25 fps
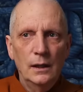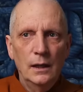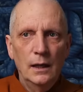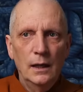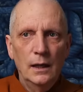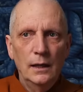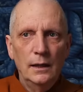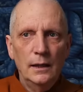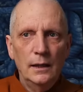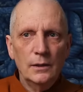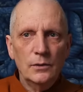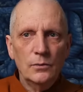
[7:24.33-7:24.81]

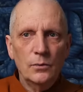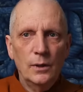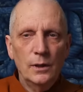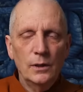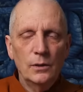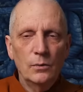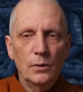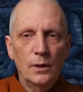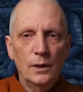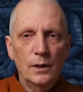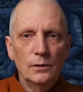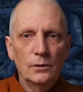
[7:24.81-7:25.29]
And that's why
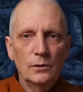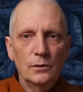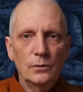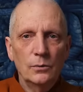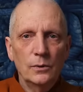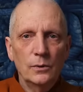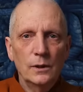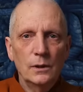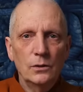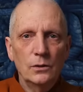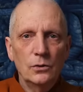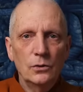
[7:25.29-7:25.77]
you want to
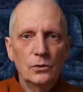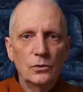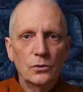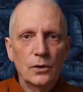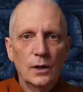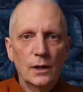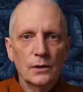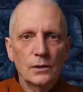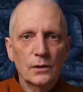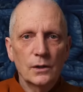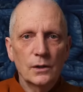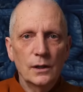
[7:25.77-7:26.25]
read good
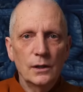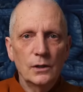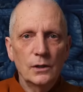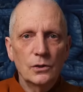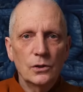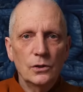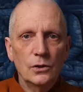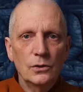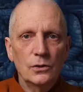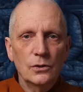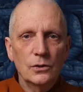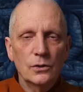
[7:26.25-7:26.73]

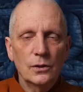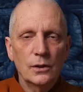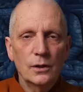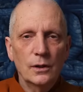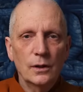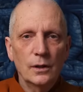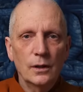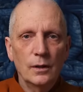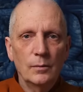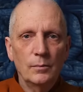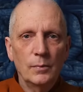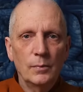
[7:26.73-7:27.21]
translations
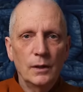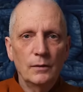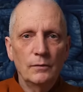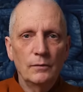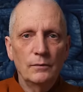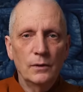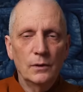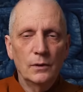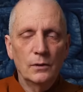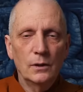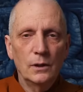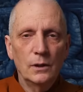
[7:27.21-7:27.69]
uh, by
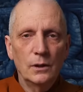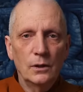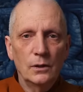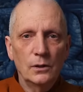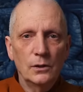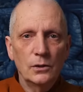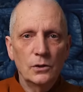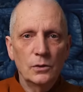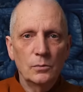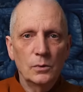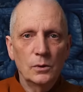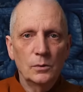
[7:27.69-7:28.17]
very
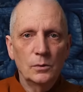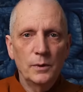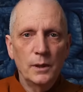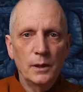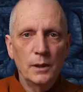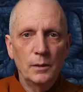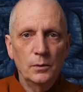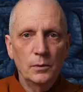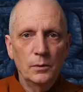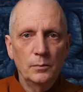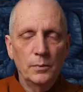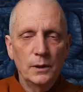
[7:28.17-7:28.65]
knowledgeable
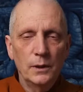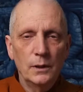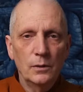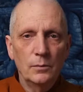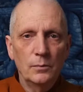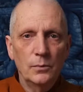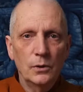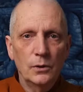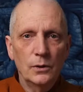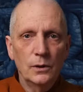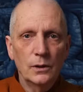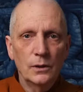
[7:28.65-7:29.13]
people. Bhikkhu
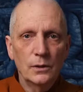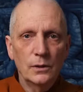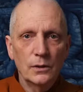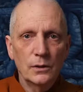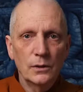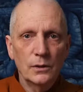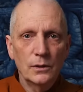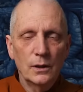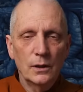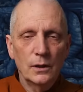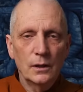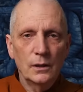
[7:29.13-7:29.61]
Bodhi
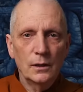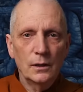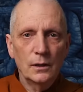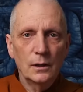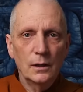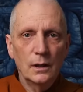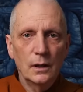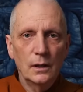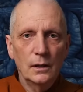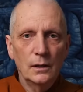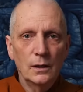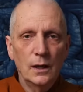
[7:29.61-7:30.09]
is, uh,
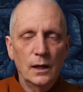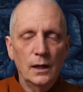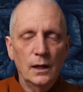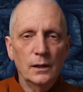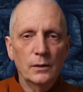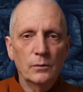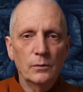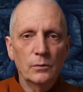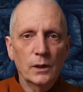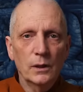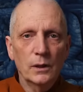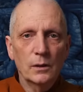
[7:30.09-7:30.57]
I
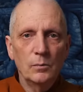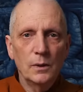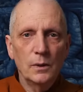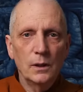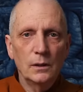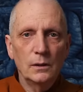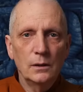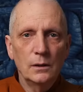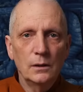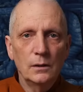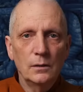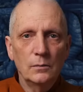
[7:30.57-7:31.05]
highly
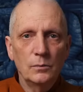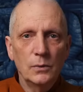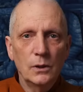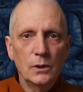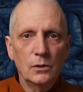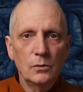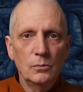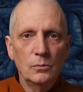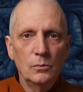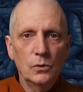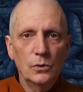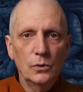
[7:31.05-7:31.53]
recommend uh,
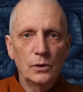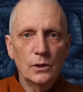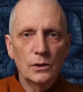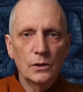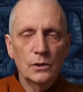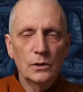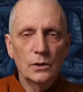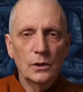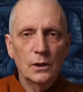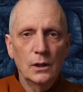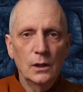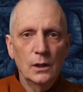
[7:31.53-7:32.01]
Bhikkhu
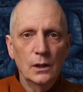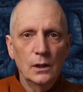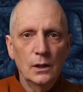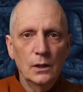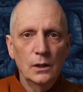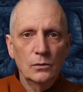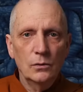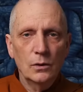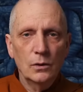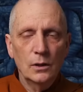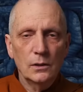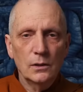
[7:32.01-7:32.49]
Bodhi's
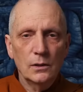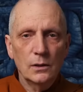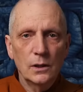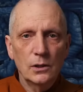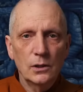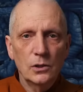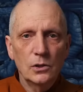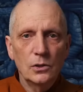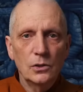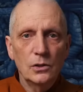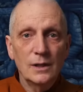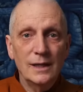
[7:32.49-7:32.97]

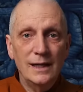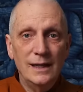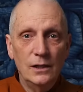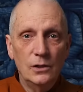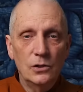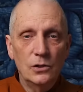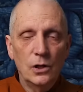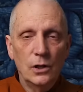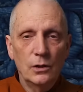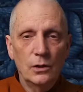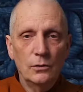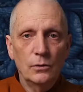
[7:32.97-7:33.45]
translations
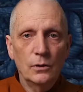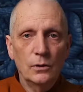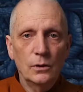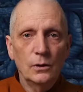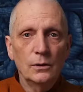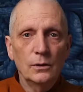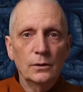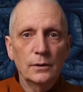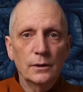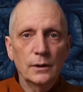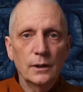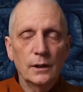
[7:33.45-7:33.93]
in
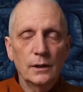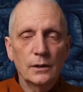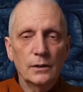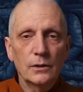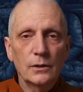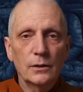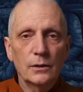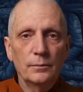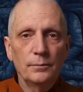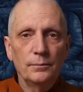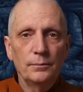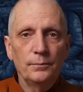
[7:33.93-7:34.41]
general,
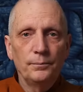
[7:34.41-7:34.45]
yes.